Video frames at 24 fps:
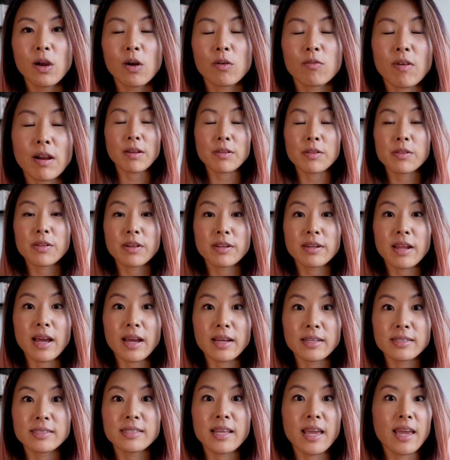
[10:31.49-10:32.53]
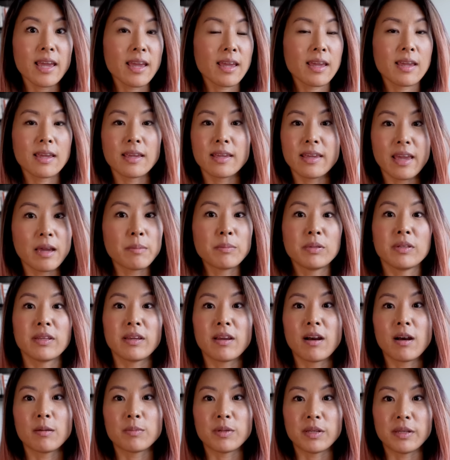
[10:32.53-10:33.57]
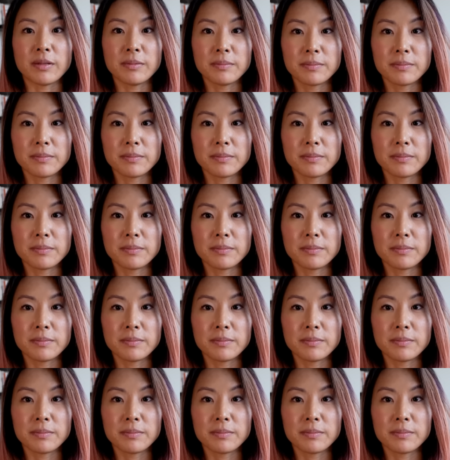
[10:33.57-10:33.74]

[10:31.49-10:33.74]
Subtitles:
rather than as a gambling hobby.